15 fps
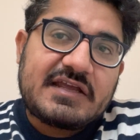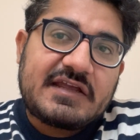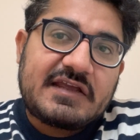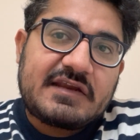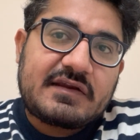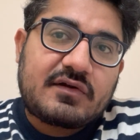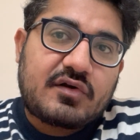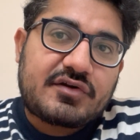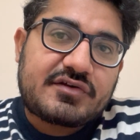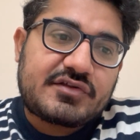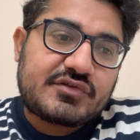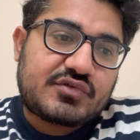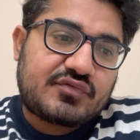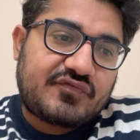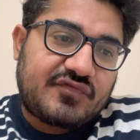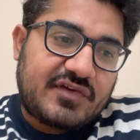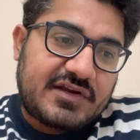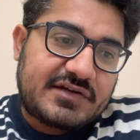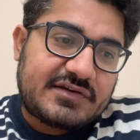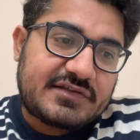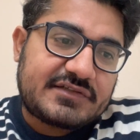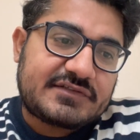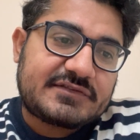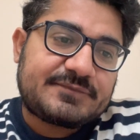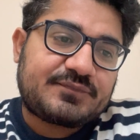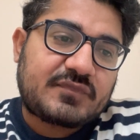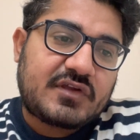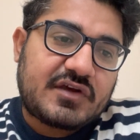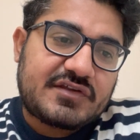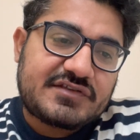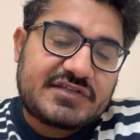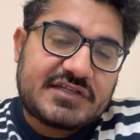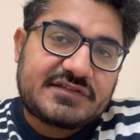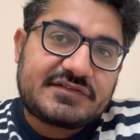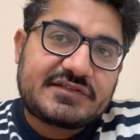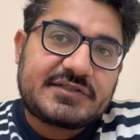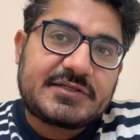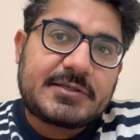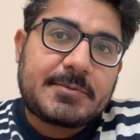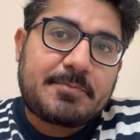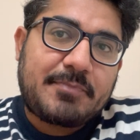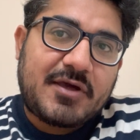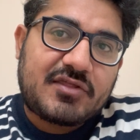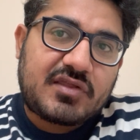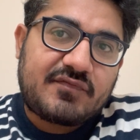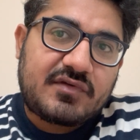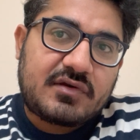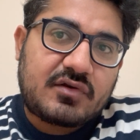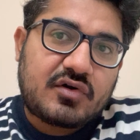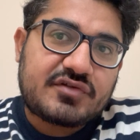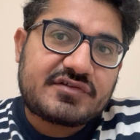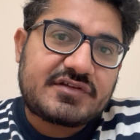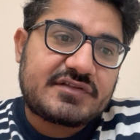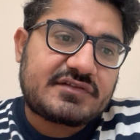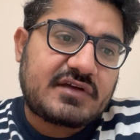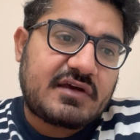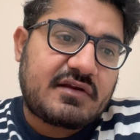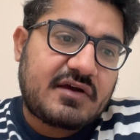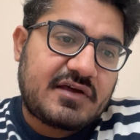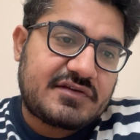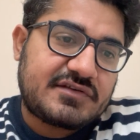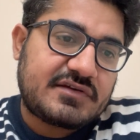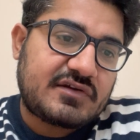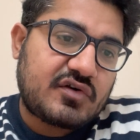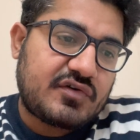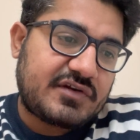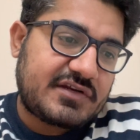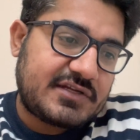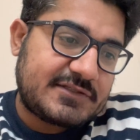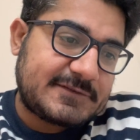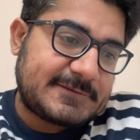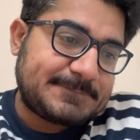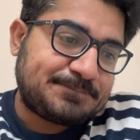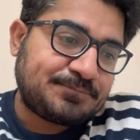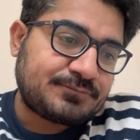incontinence to flatus, urgency, passive incontinence or urgent continence,